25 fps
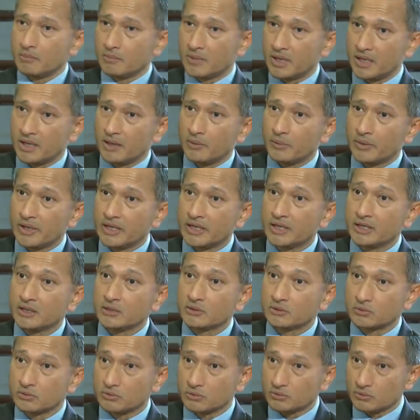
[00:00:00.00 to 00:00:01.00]
but are
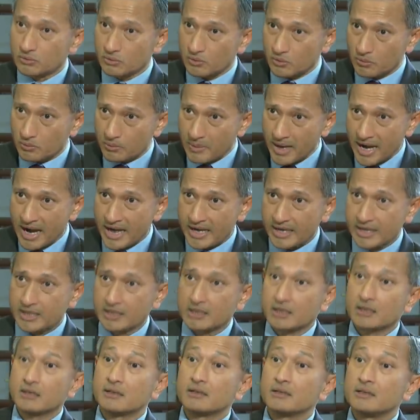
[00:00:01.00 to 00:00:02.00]
willing to go
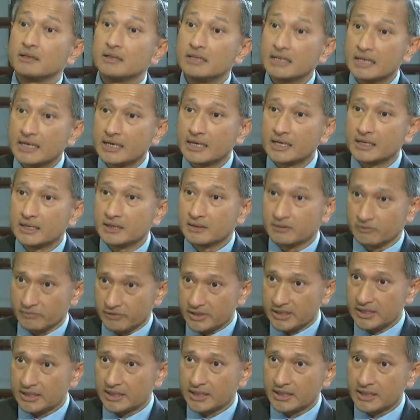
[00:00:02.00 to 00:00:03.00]
back, learn,
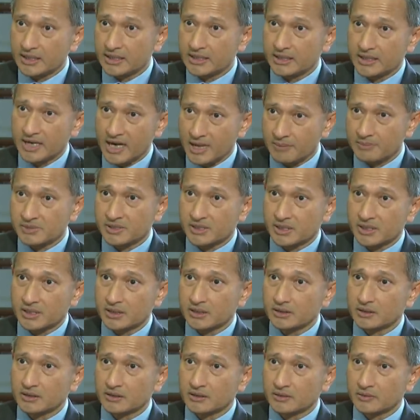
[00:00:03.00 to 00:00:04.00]
relearn,
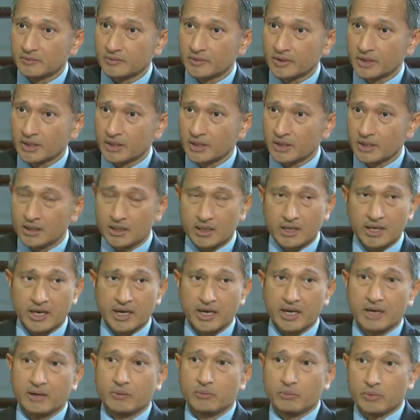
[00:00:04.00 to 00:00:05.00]
upskill.
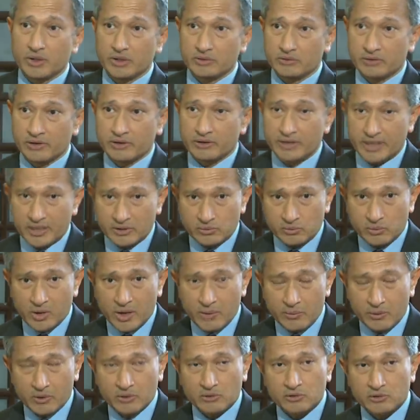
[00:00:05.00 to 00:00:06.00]
And we that's
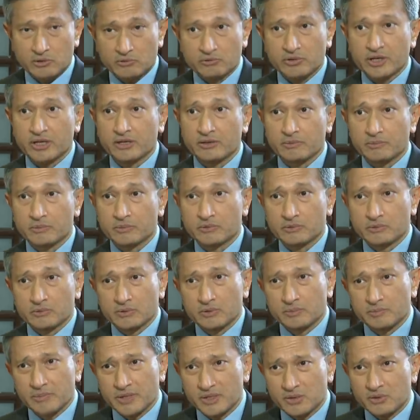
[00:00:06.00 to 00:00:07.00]
why we're also trying to
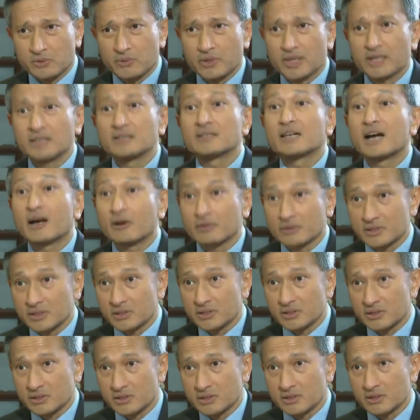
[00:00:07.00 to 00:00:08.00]
persuade
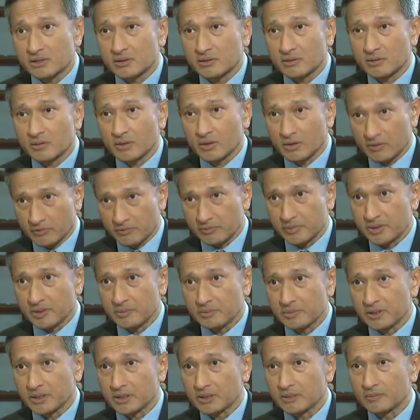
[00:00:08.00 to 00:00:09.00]
thousands of
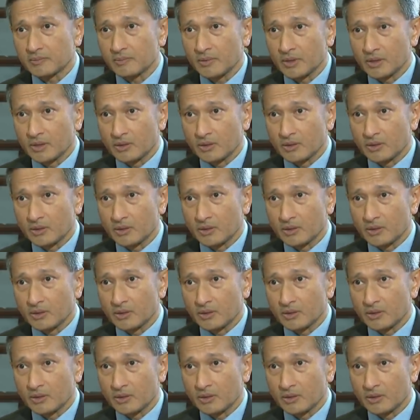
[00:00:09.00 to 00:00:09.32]
people